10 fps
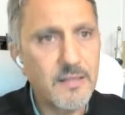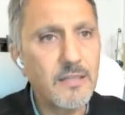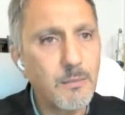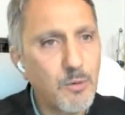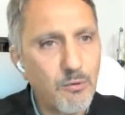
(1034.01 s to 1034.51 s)

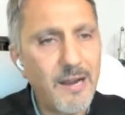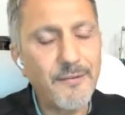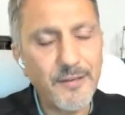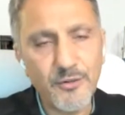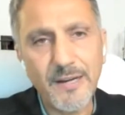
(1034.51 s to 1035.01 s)
it's a
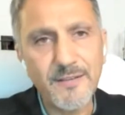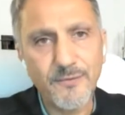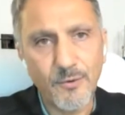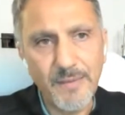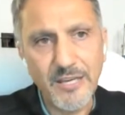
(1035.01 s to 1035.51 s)
demographic
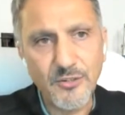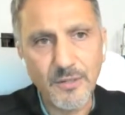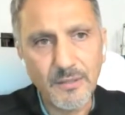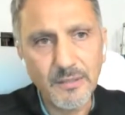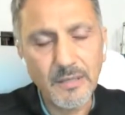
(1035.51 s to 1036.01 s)

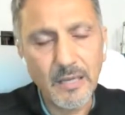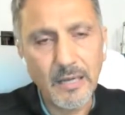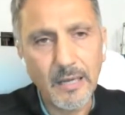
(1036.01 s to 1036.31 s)
transformation.